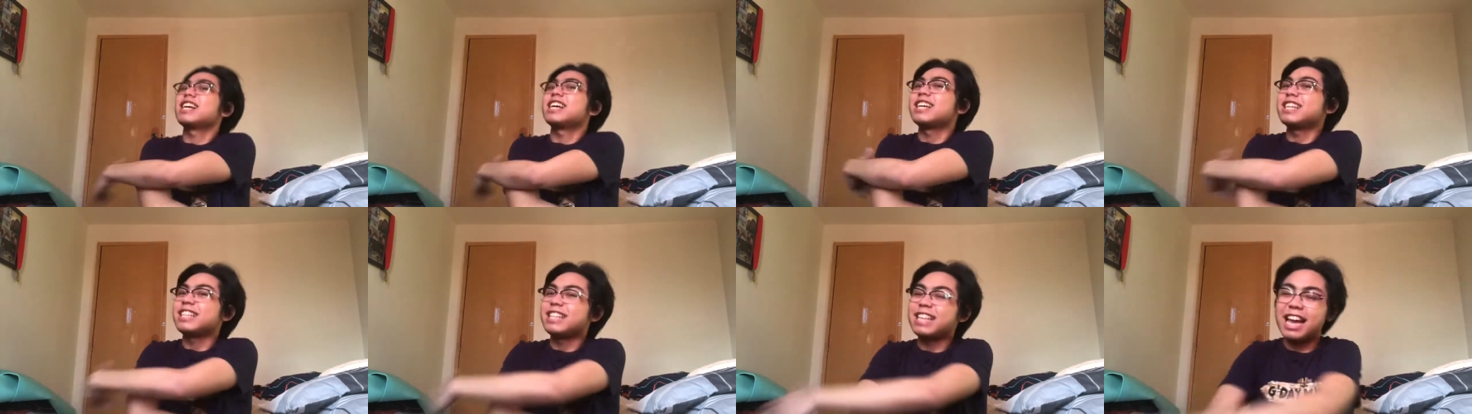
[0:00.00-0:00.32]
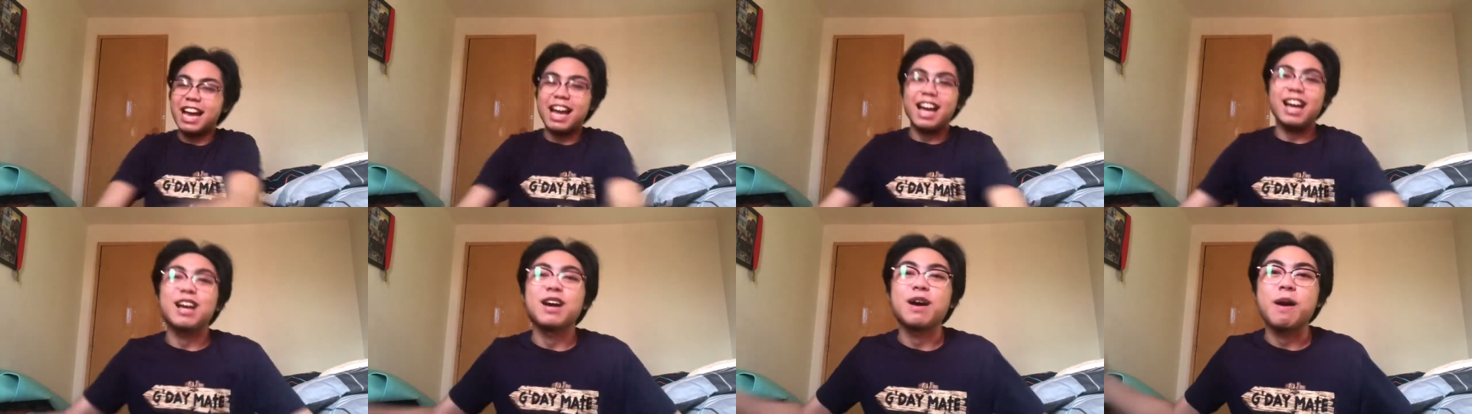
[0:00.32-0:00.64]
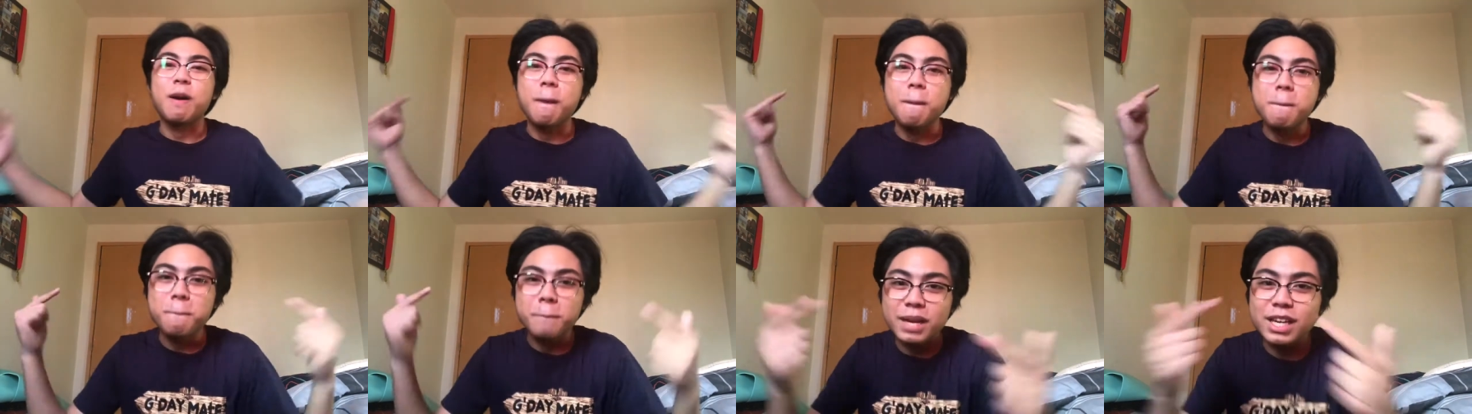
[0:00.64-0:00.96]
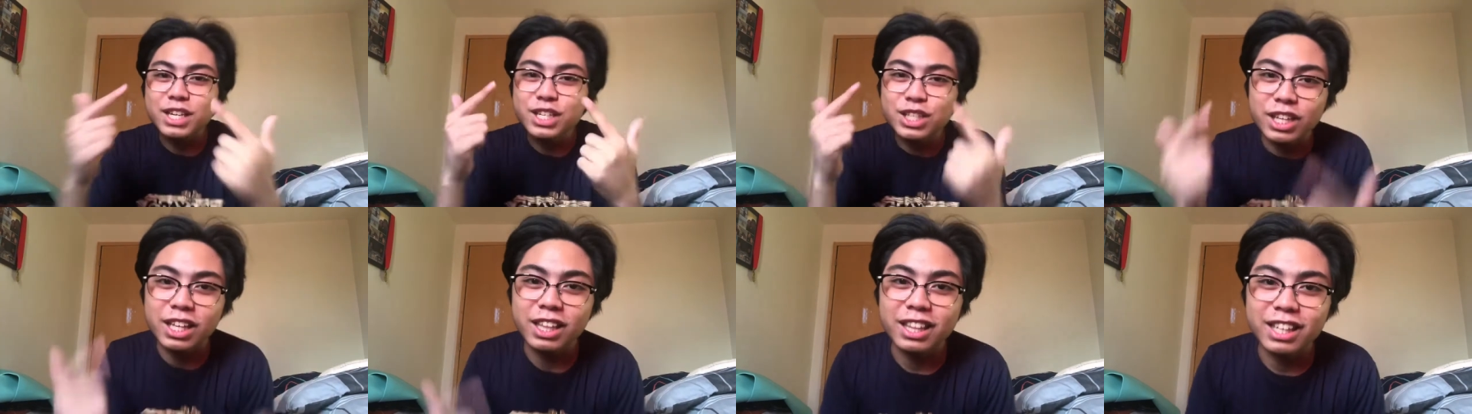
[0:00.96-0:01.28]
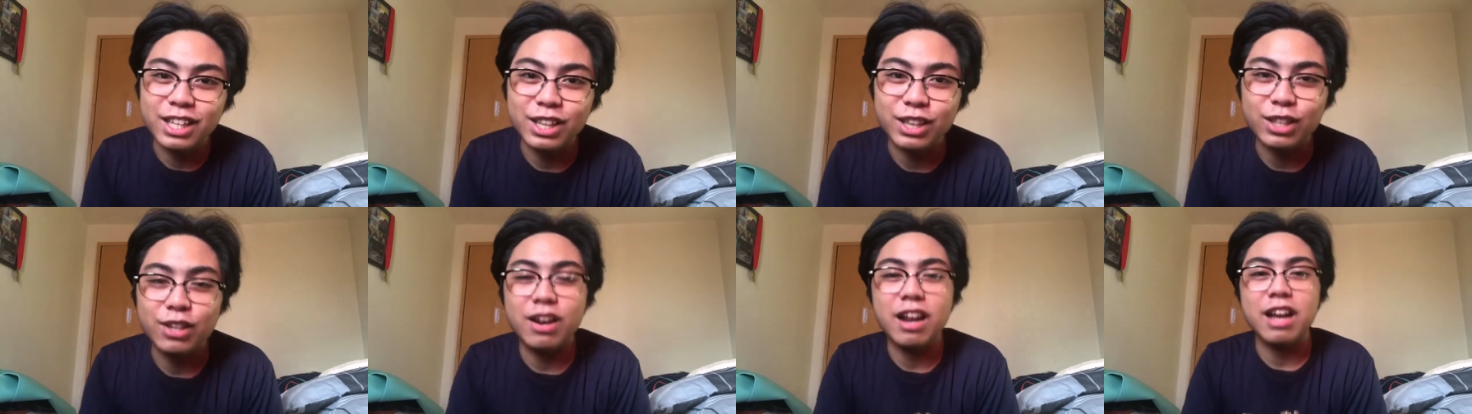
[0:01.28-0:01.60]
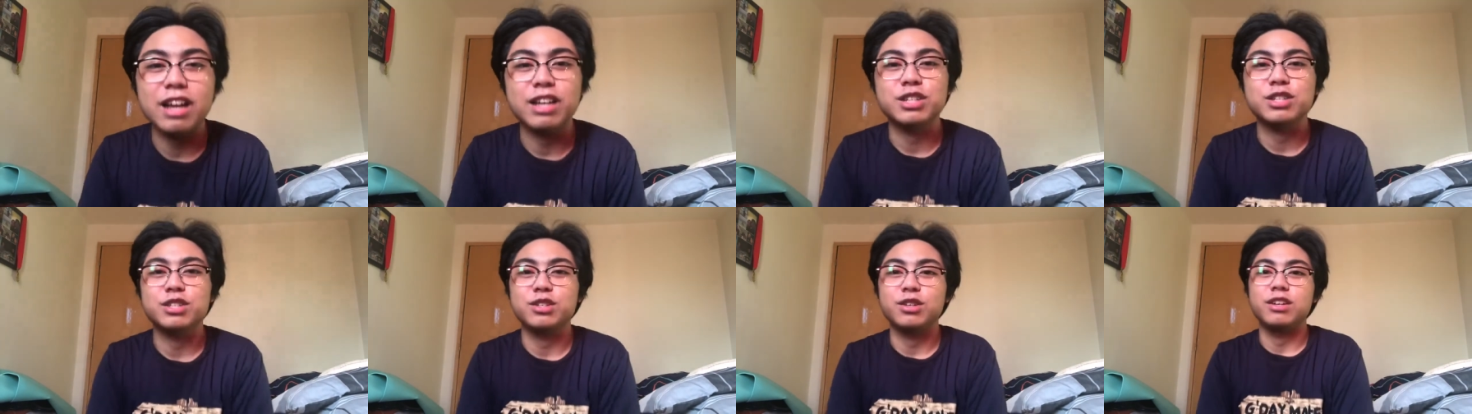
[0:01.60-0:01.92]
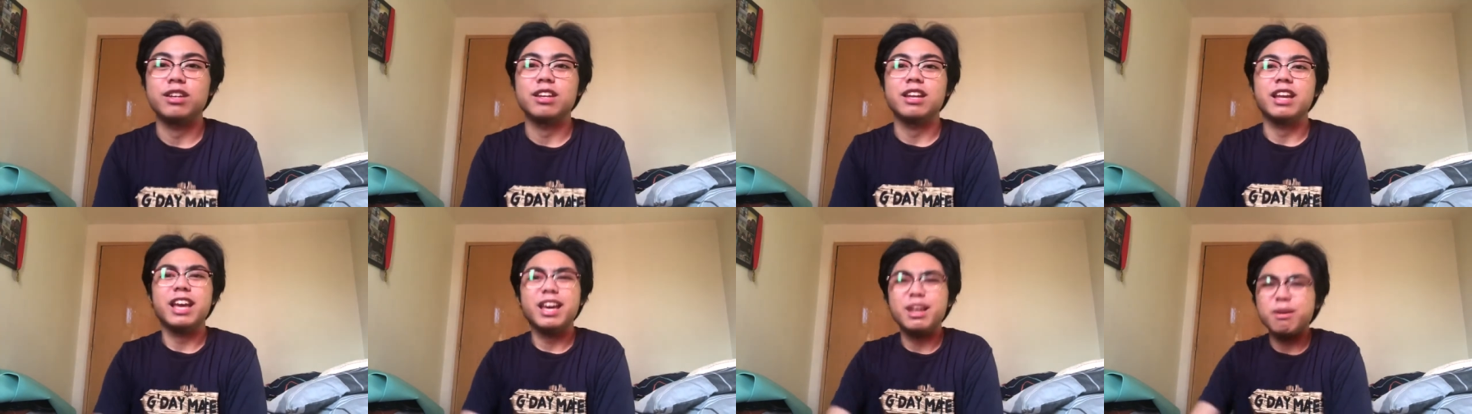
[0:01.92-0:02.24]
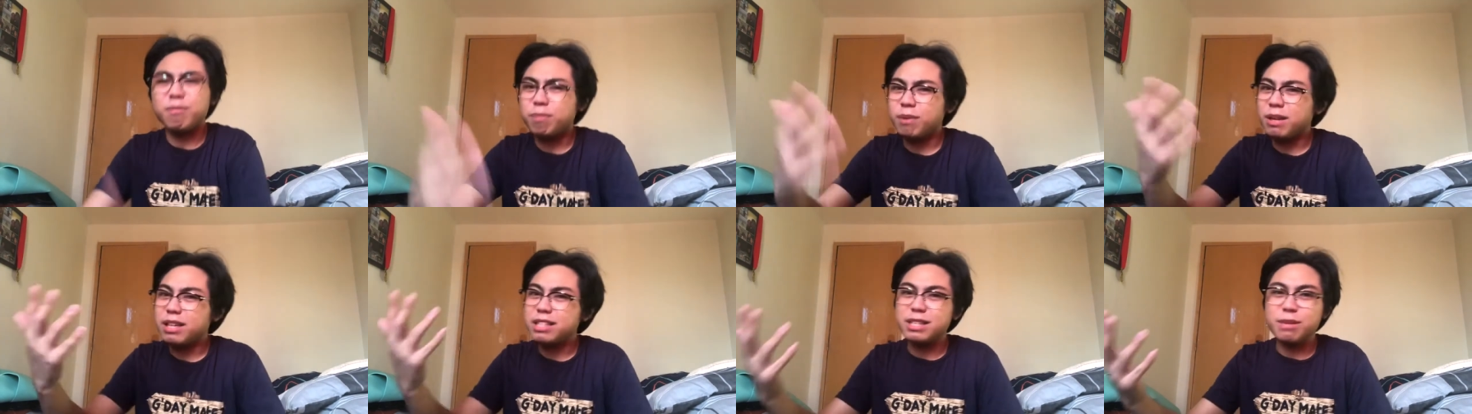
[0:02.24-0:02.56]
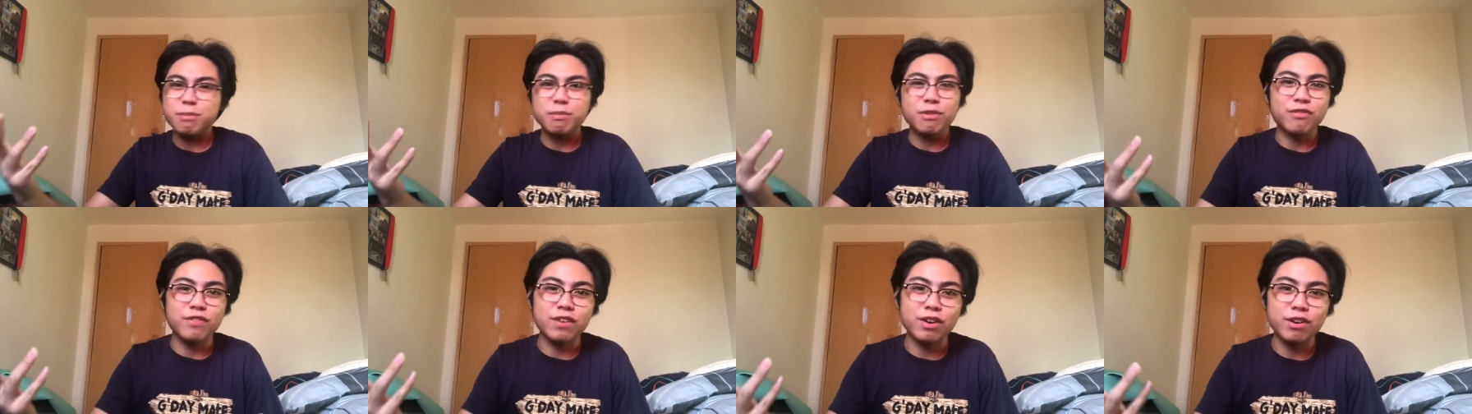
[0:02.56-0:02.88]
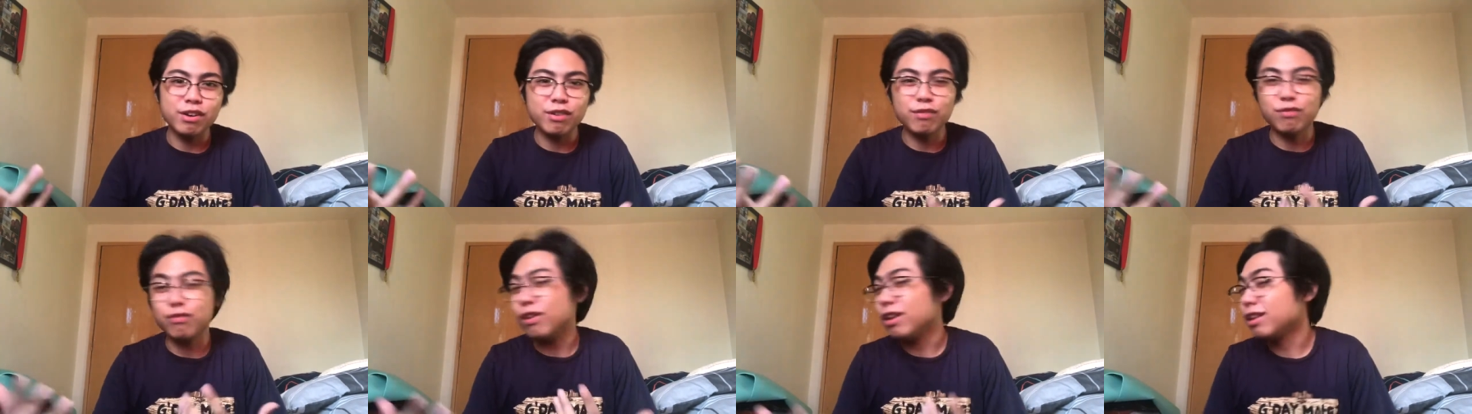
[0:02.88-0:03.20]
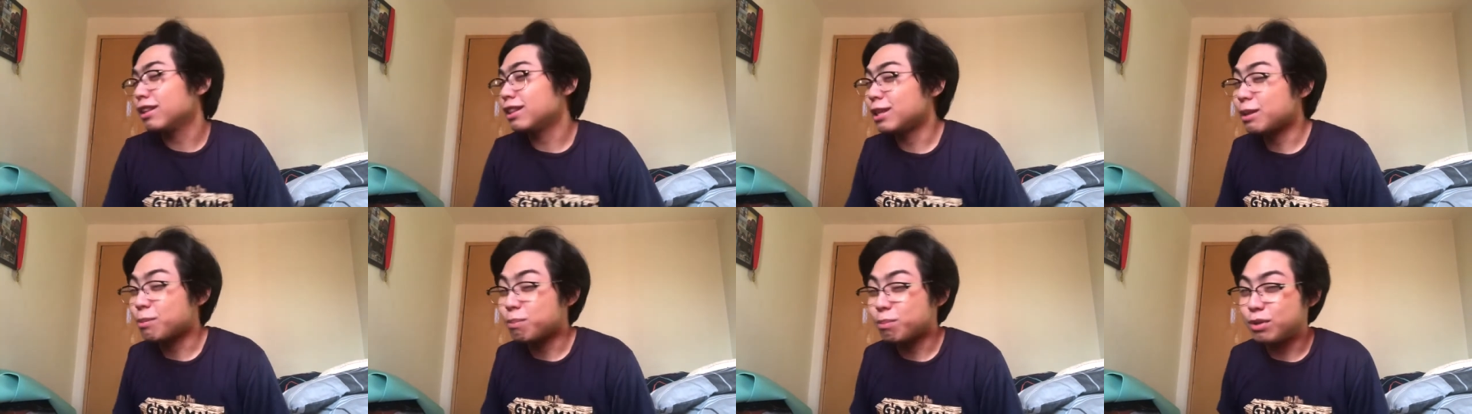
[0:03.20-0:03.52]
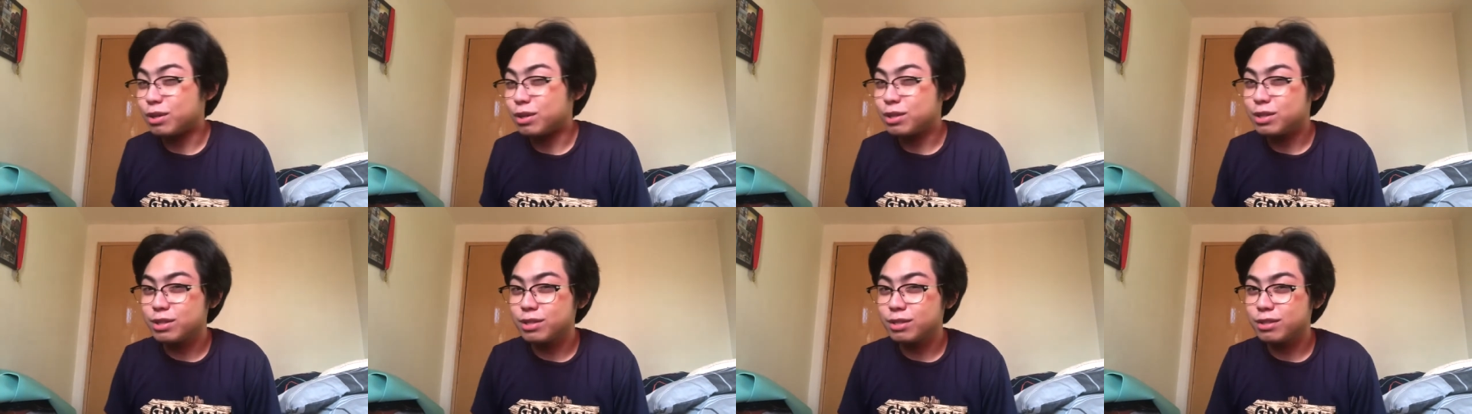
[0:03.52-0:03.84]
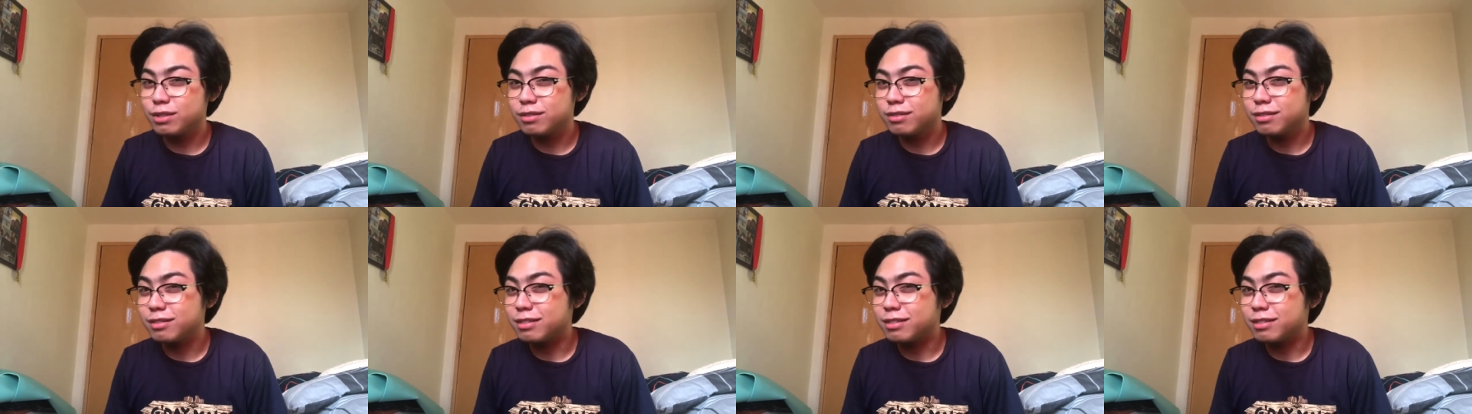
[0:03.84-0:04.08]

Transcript: yeah patient interaction and plus i'm a very friendly person